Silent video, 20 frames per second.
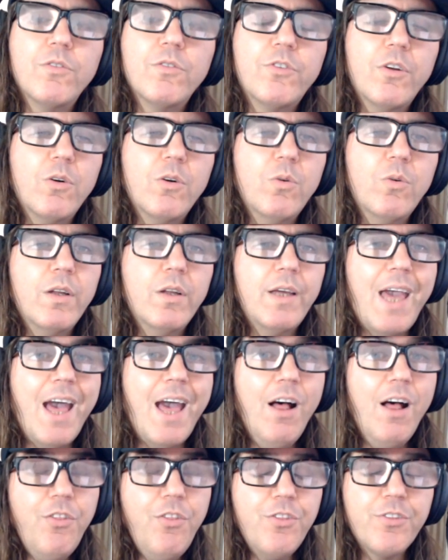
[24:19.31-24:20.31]
So
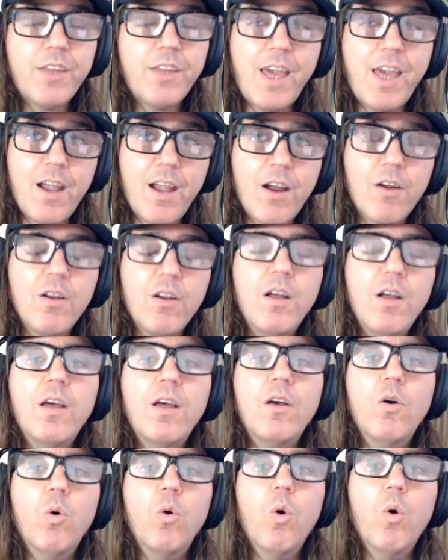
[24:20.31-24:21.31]
healthcare
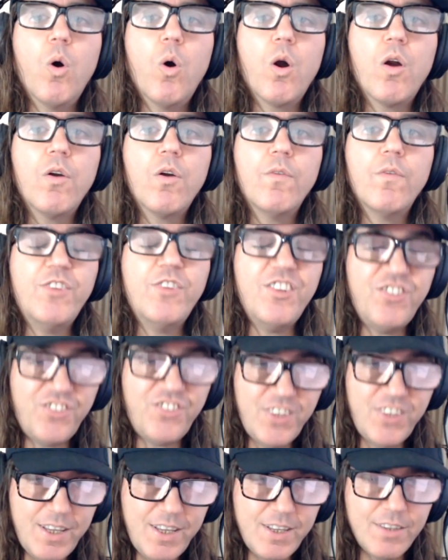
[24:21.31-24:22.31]
or
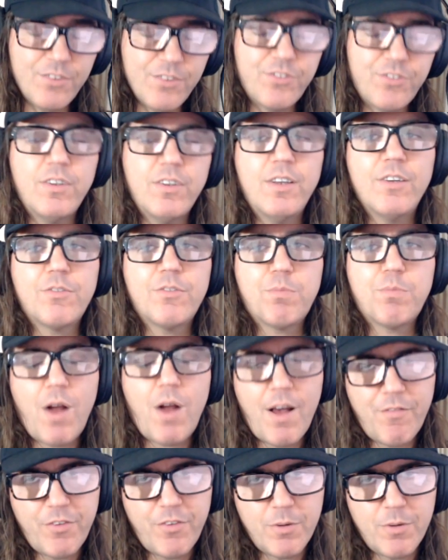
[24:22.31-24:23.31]
disease is
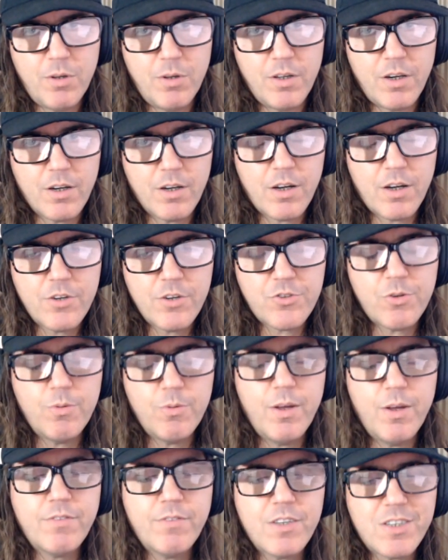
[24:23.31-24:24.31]
profitable in our country.
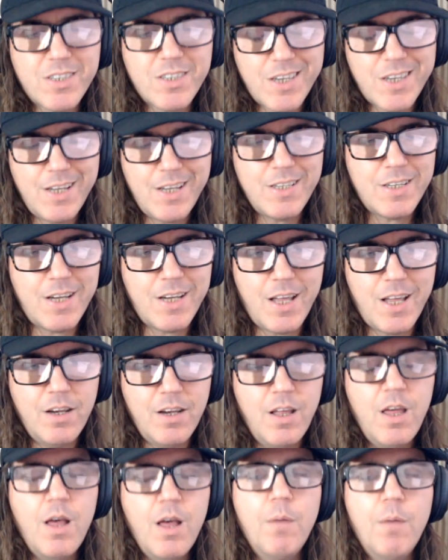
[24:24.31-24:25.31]
We have to change that.
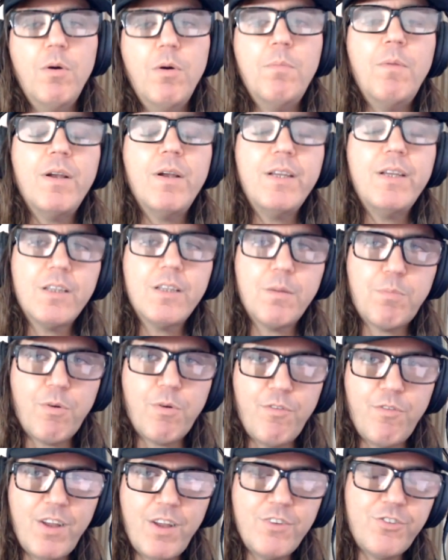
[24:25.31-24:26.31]
Put money into
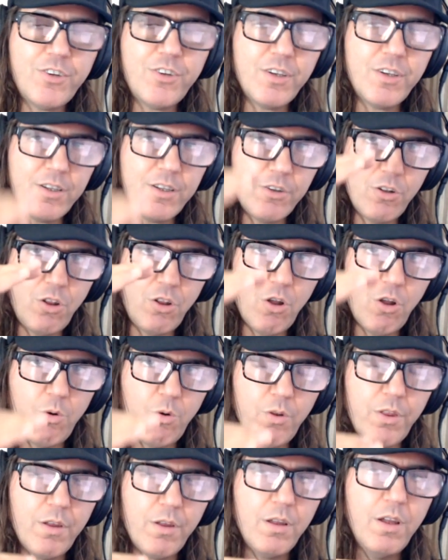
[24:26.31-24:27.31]
prevention and you
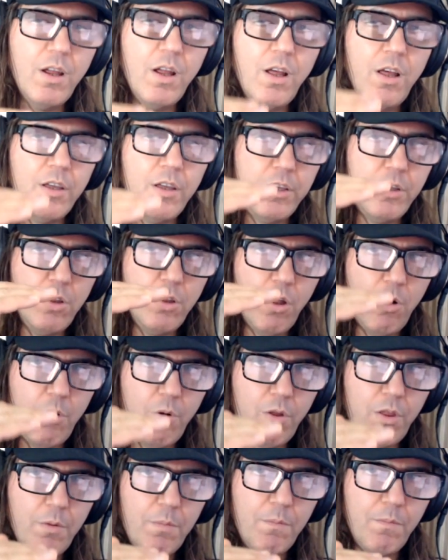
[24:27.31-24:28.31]
lower the you
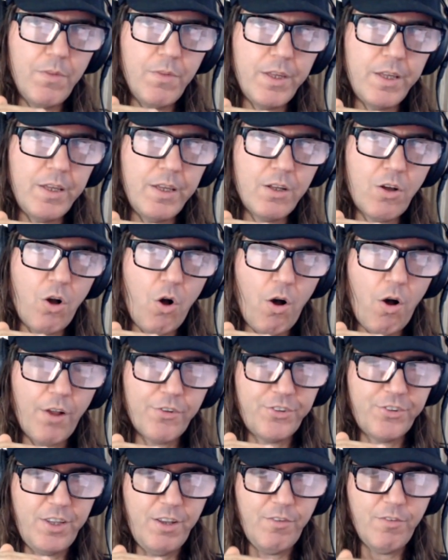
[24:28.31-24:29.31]
lower the, the
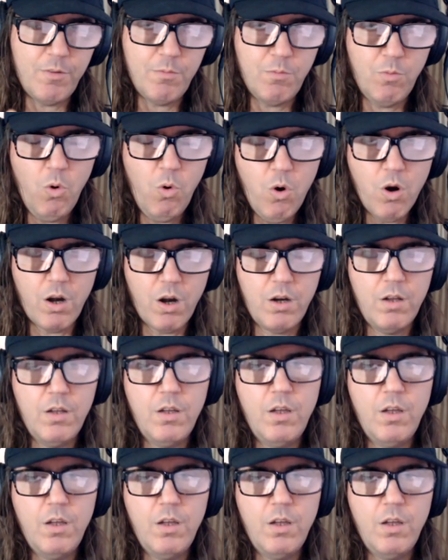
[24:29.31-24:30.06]
cost even more.